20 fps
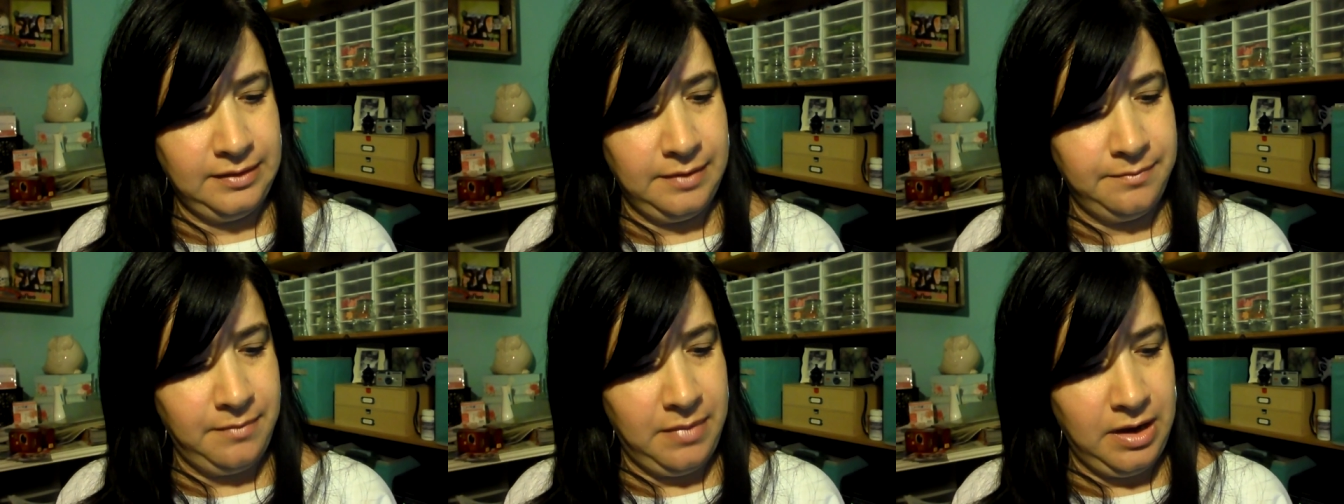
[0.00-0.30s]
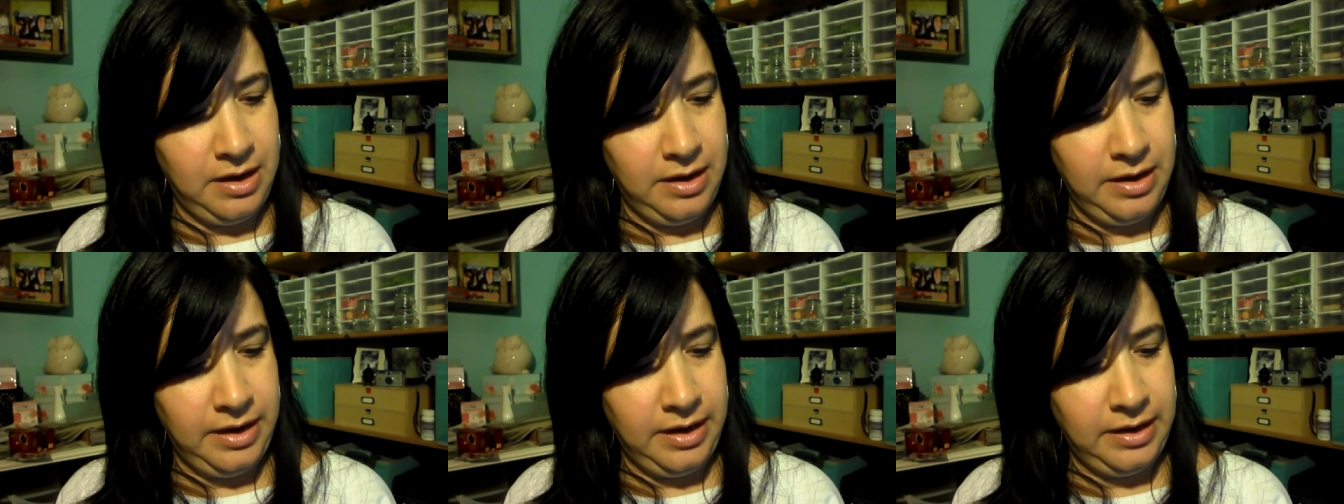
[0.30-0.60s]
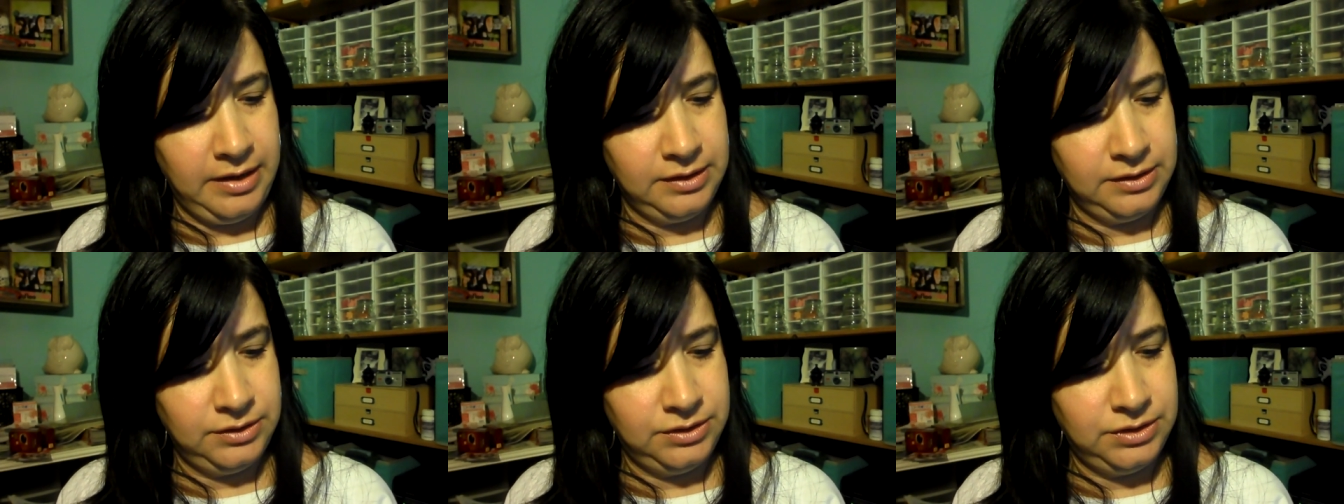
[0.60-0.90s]
see,
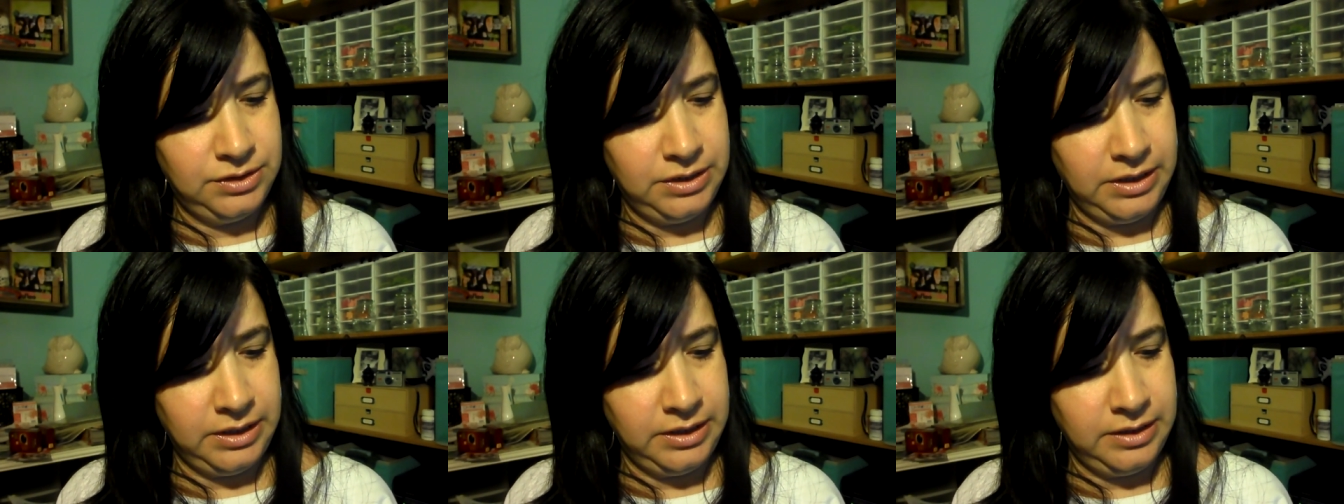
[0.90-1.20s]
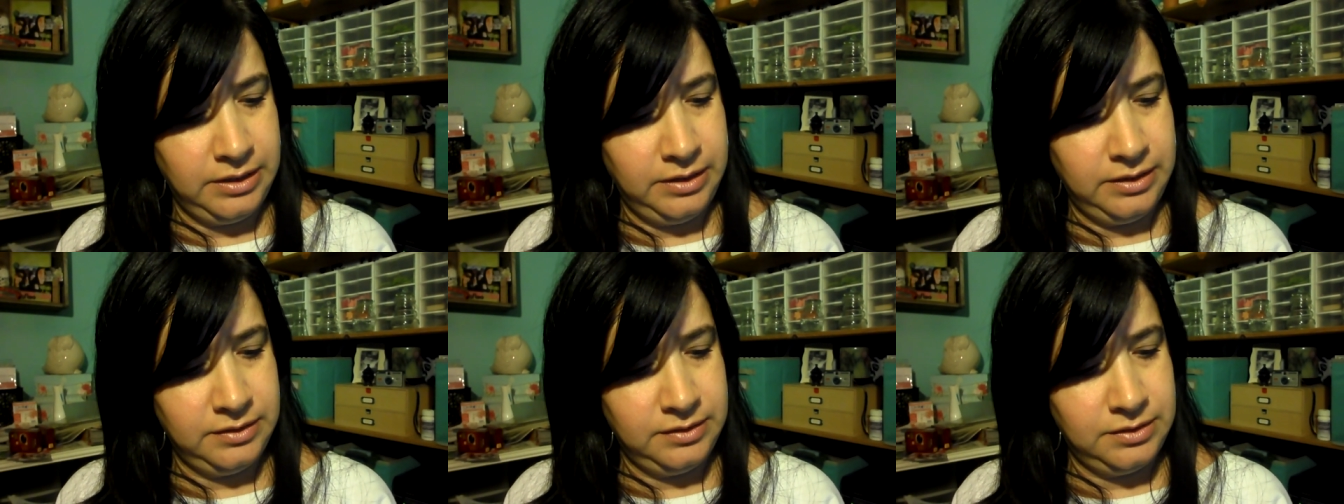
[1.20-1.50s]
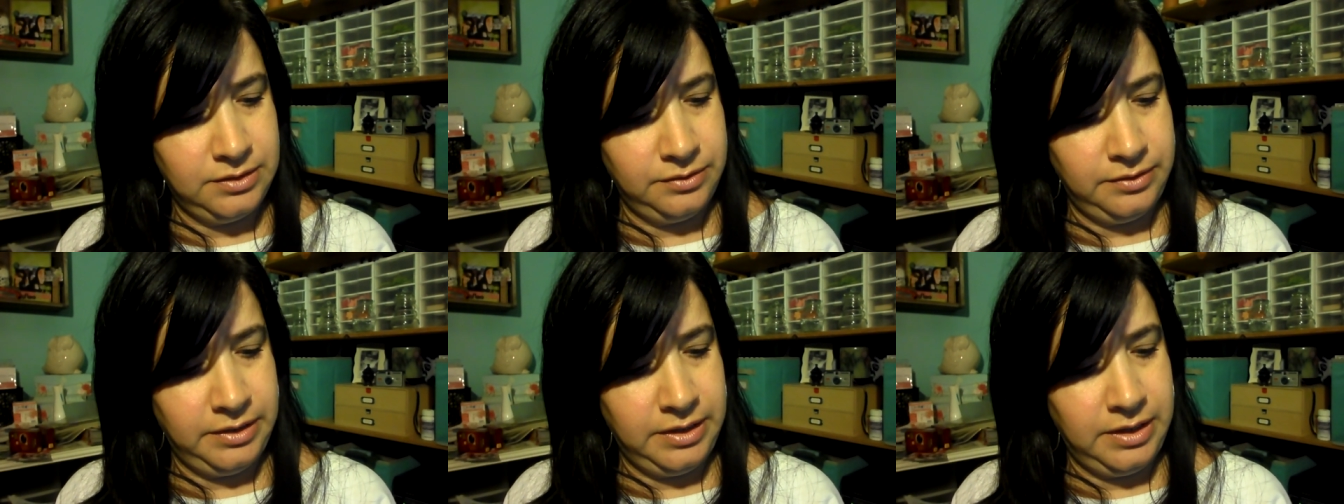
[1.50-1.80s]
mine, check-in
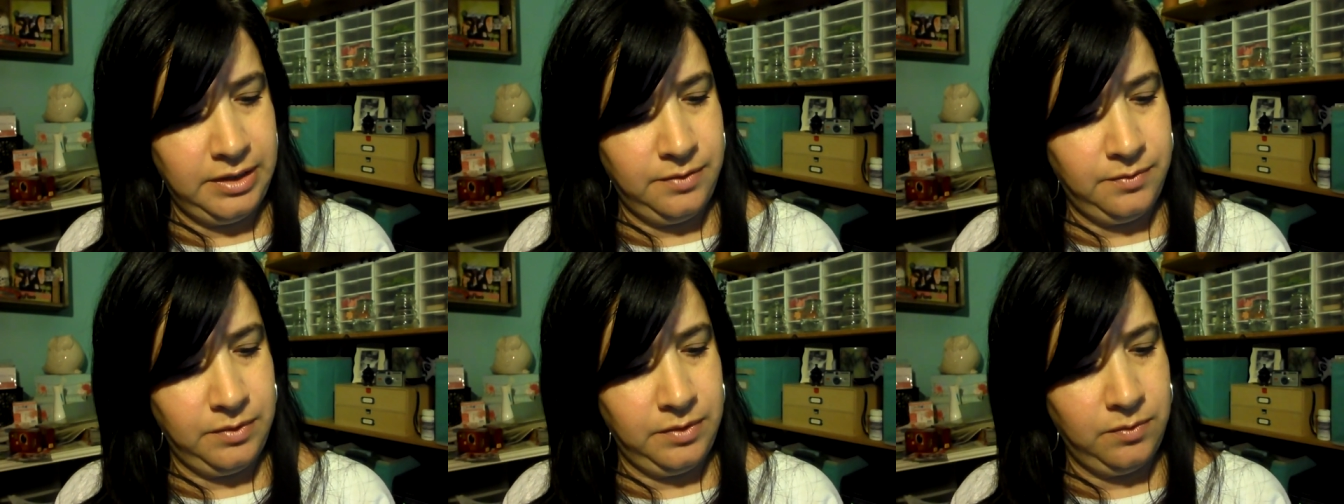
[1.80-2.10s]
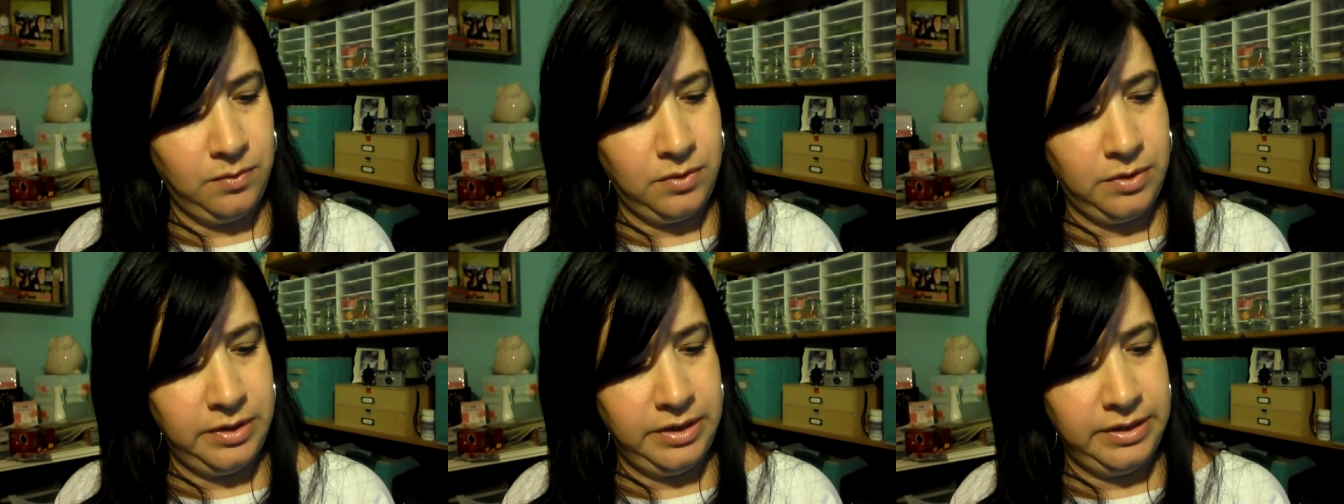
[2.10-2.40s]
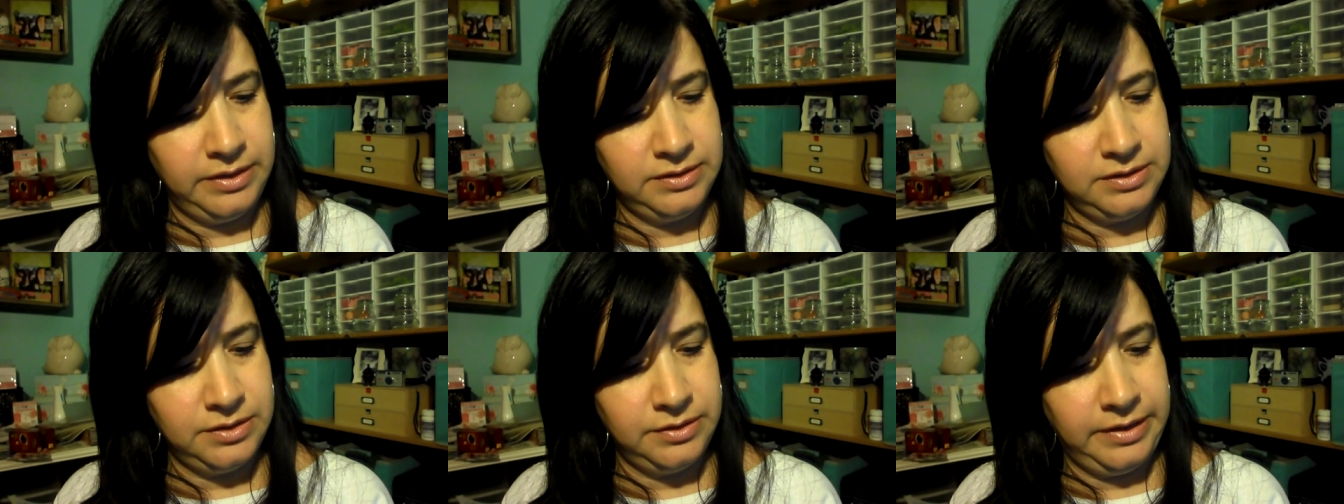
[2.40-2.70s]
history, reward
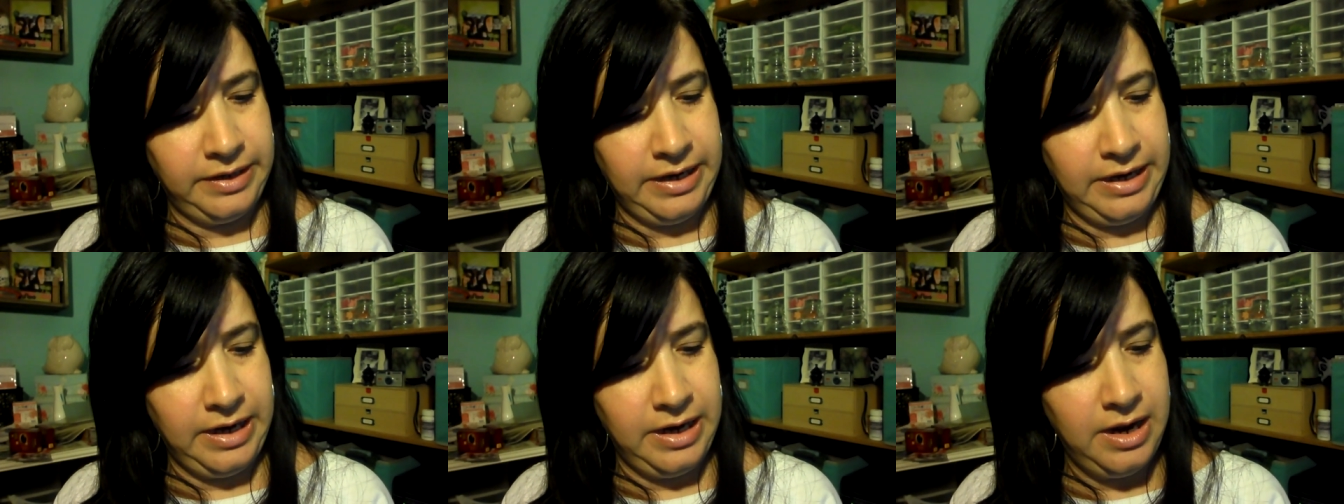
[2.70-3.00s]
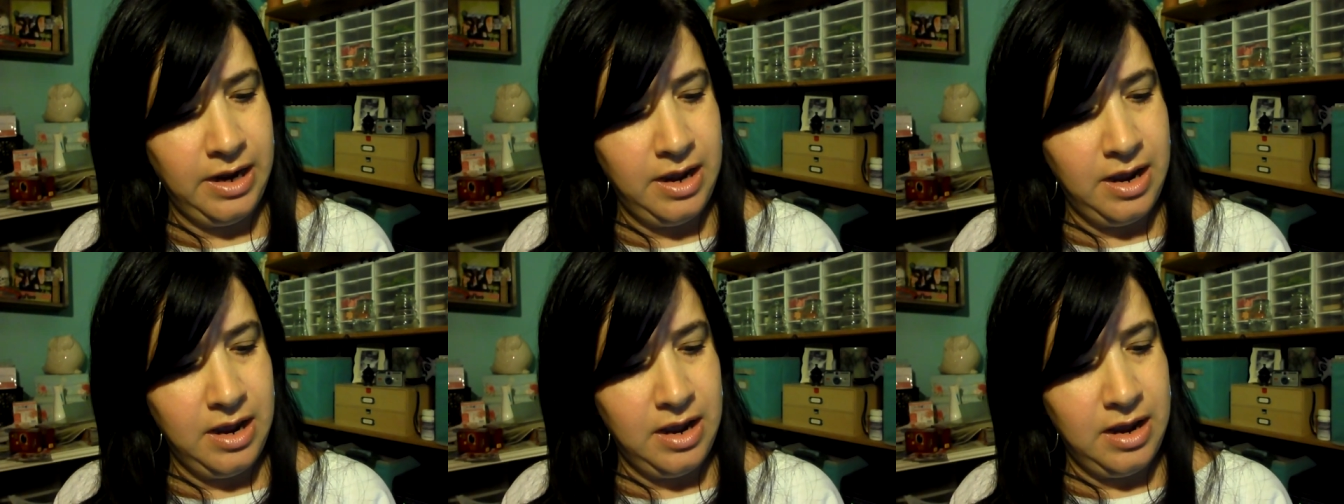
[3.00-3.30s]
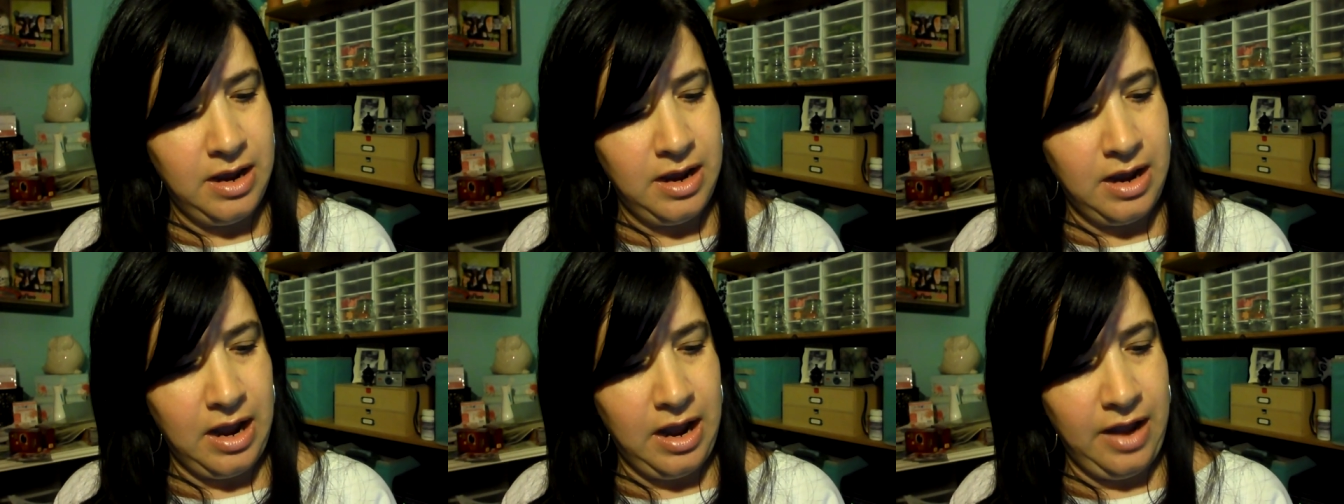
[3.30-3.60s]
history.
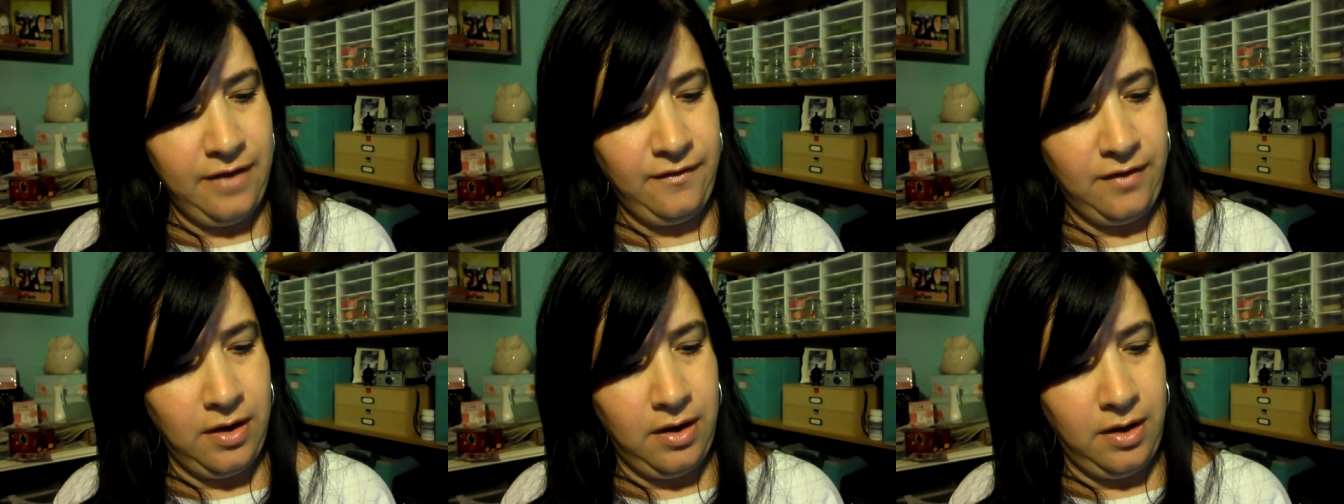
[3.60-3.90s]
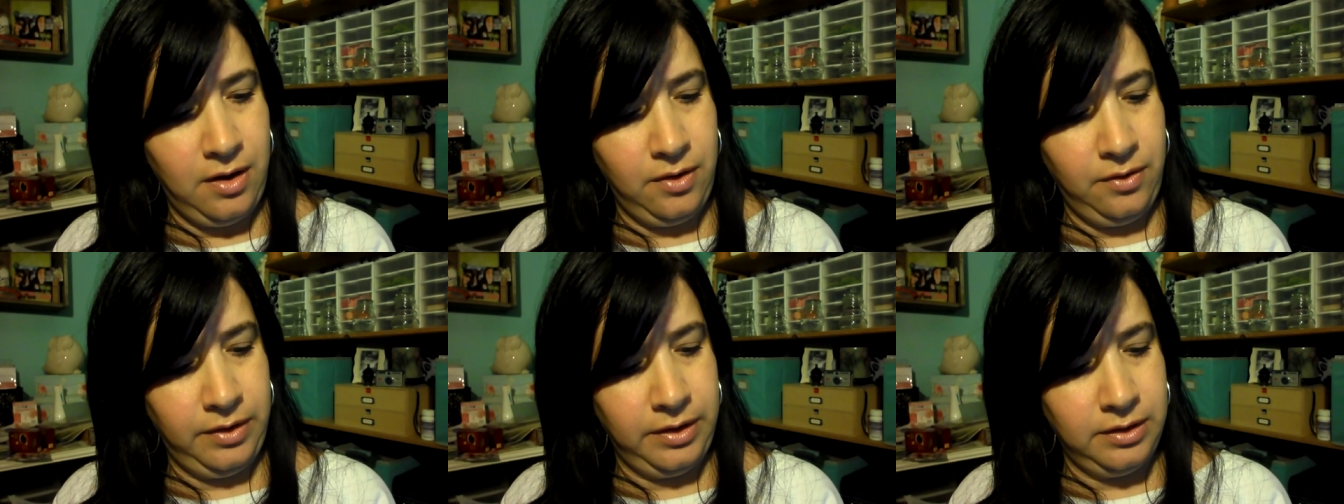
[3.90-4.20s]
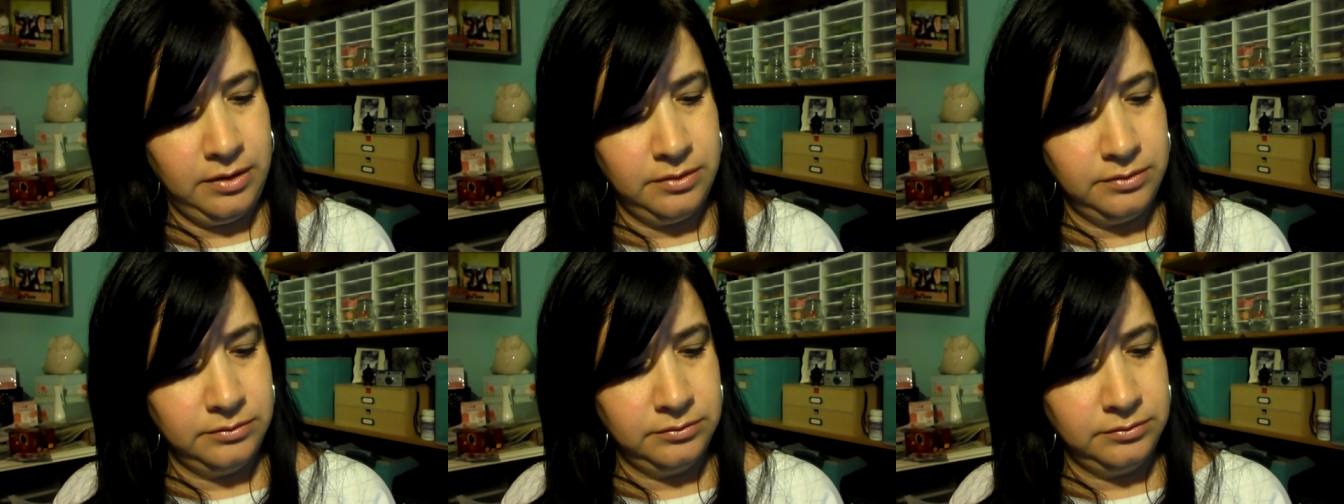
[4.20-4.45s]
I've already,